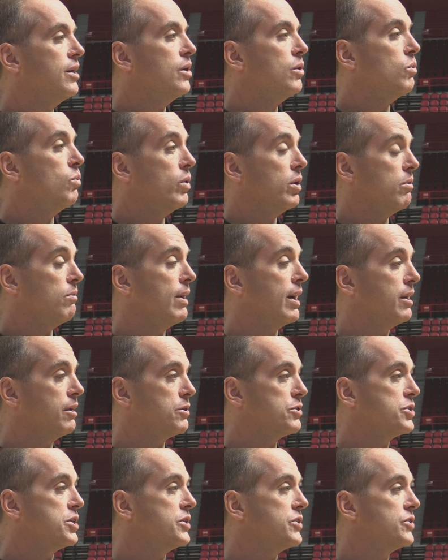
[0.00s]
win a
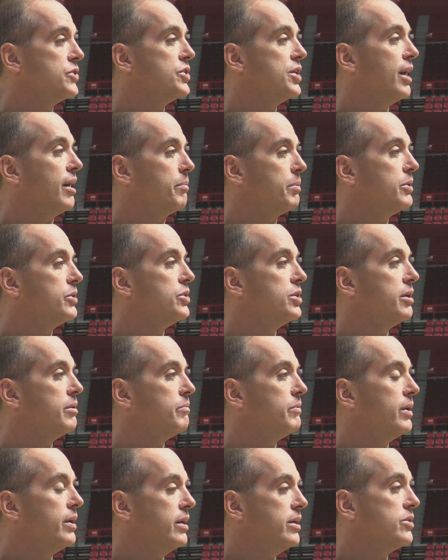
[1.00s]
regular season
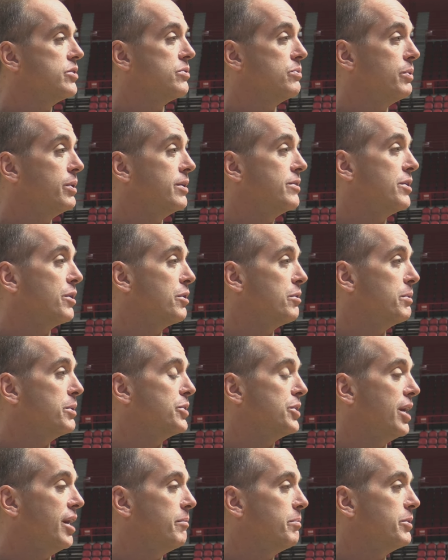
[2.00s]
championship than it is to win a tournament
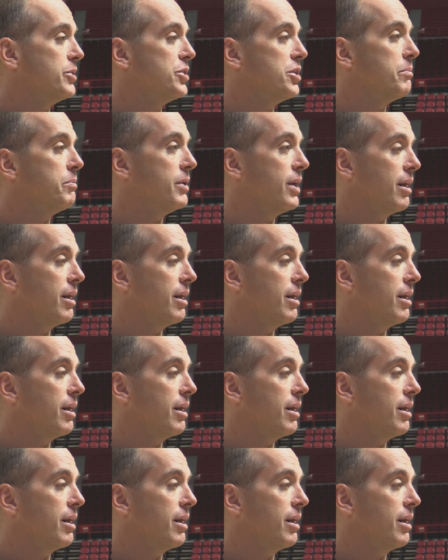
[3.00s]
championship. You